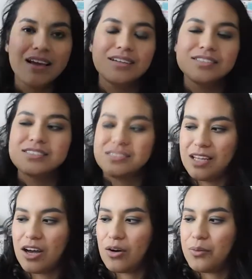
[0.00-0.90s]

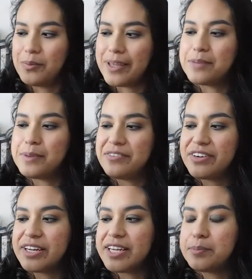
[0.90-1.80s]
So it'd be
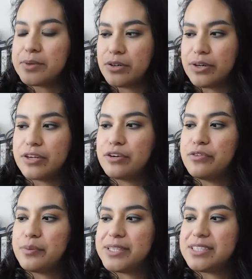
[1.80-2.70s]
very hypocritical
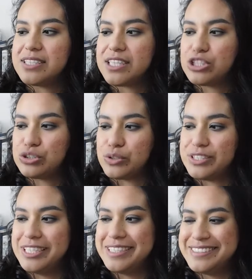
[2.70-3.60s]
for me to say short.